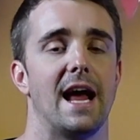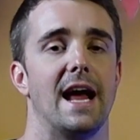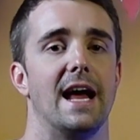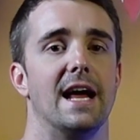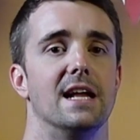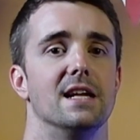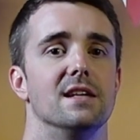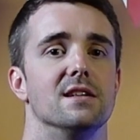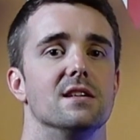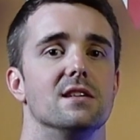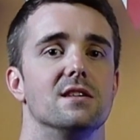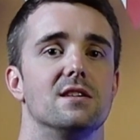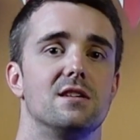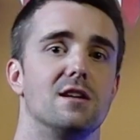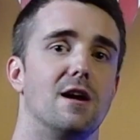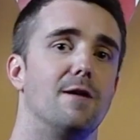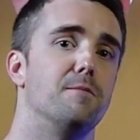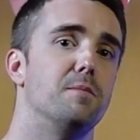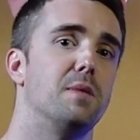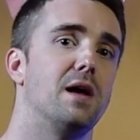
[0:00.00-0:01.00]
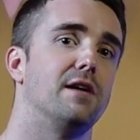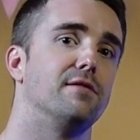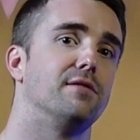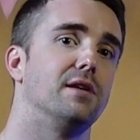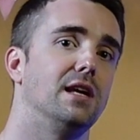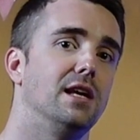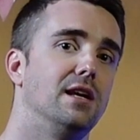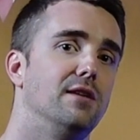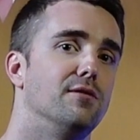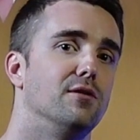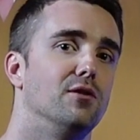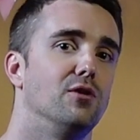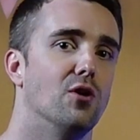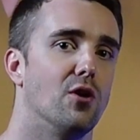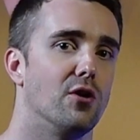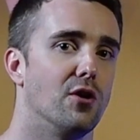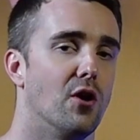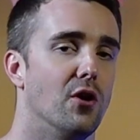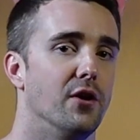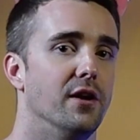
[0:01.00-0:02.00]
and some have even
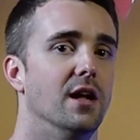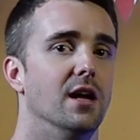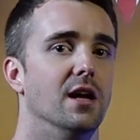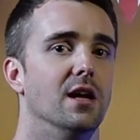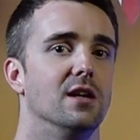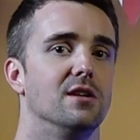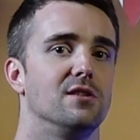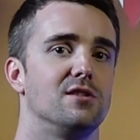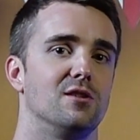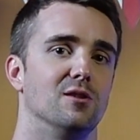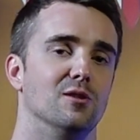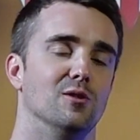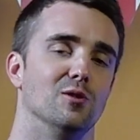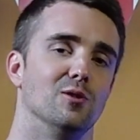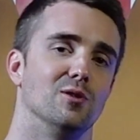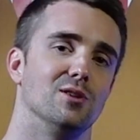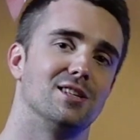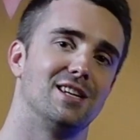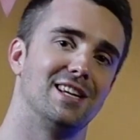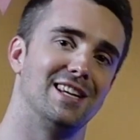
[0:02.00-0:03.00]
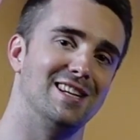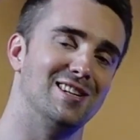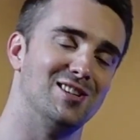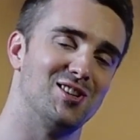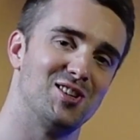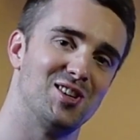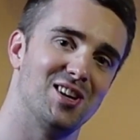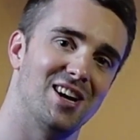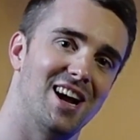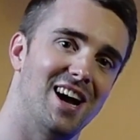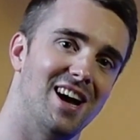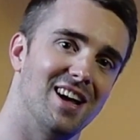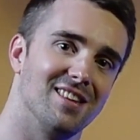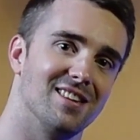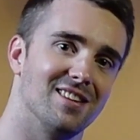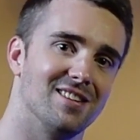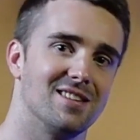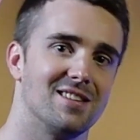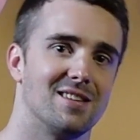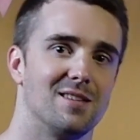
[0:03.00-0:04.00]
gone on to teach
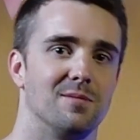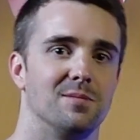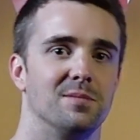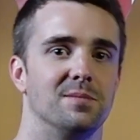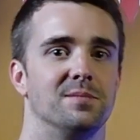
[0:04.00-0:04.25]
others.